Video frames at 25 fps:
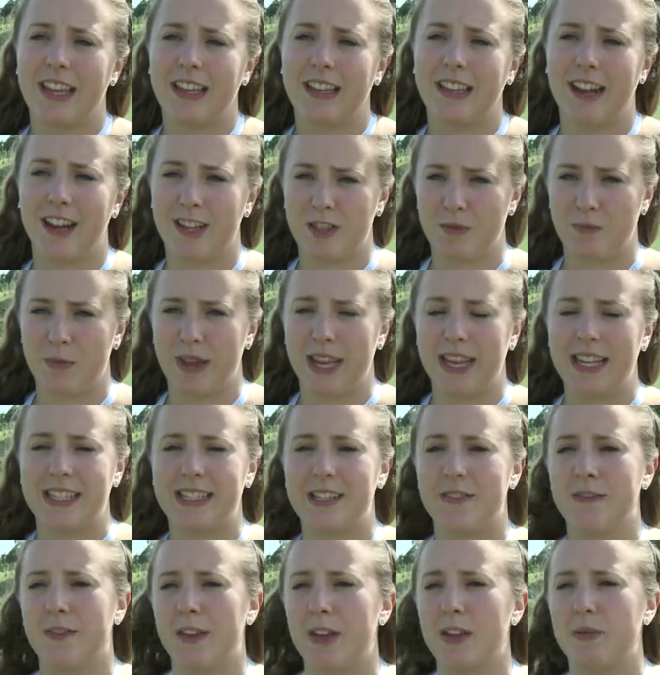garden
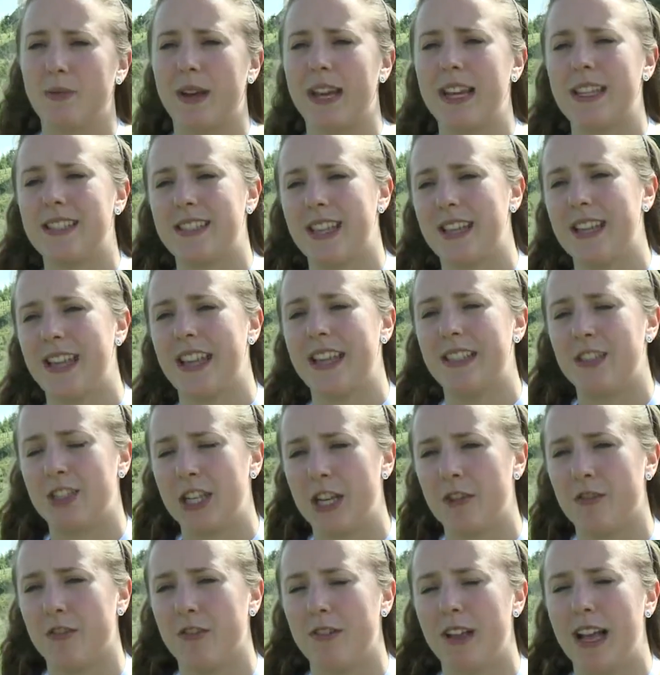waste and food waste, and then
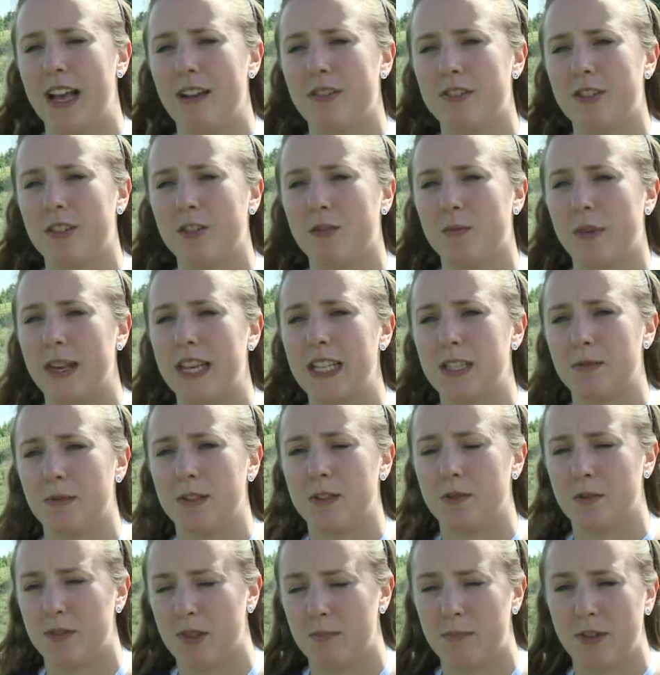general household waste,
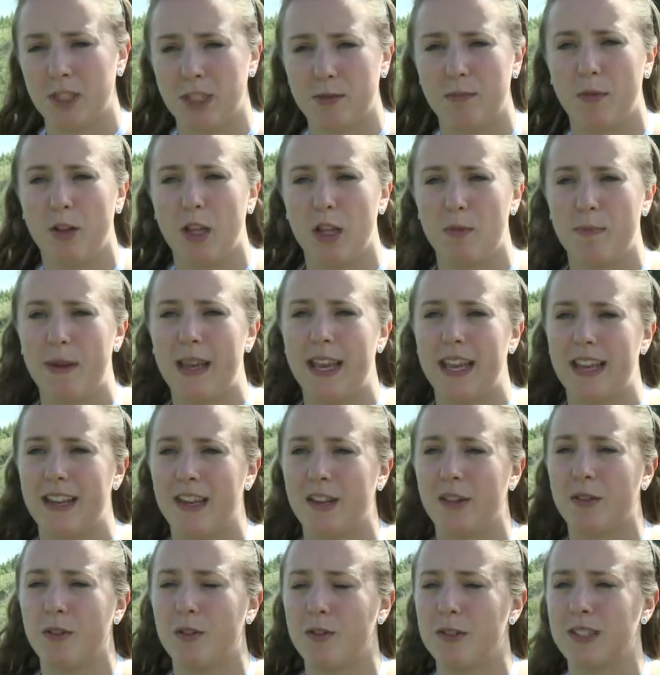which was a much smaller
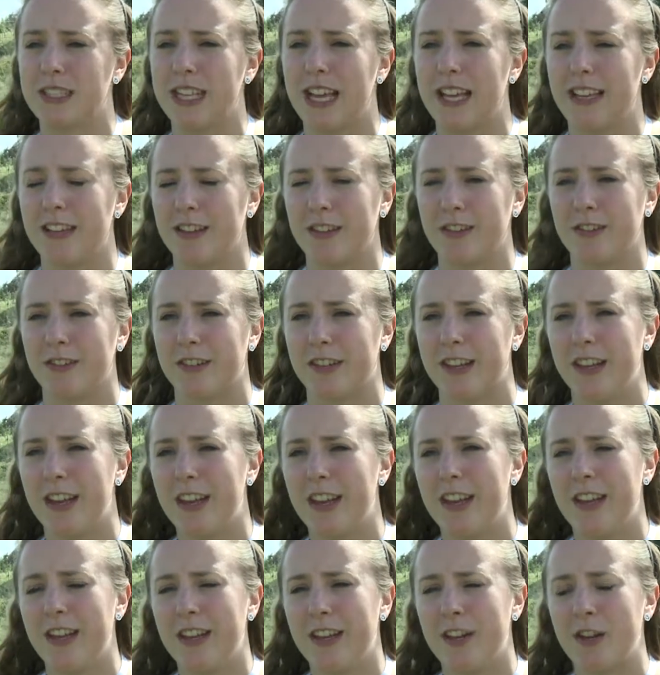bin. Of course, then you're,
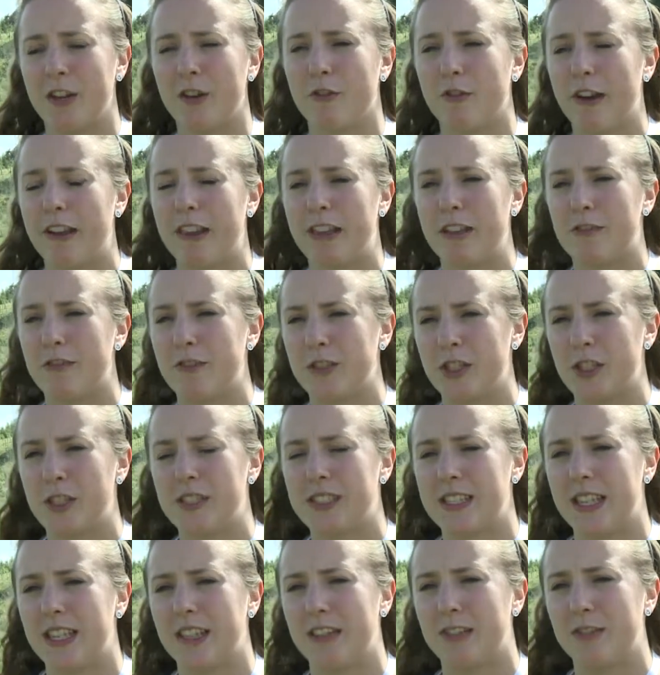you know, greatly
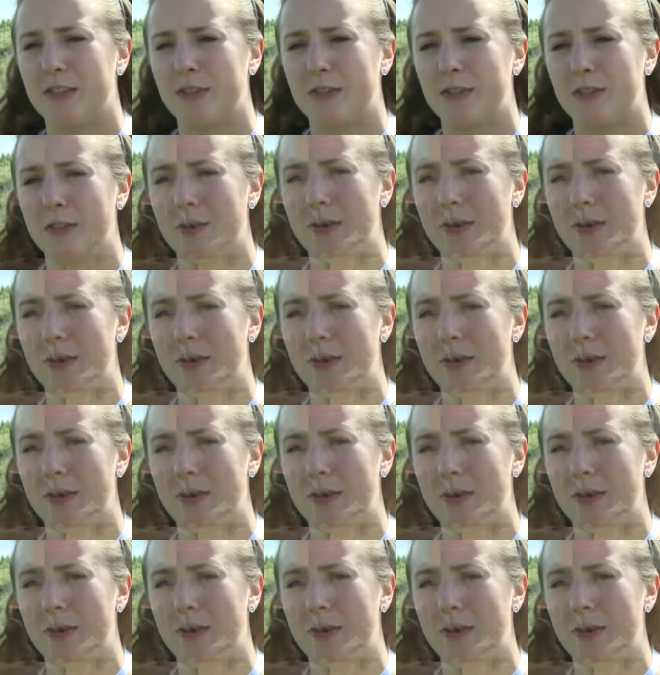reducing your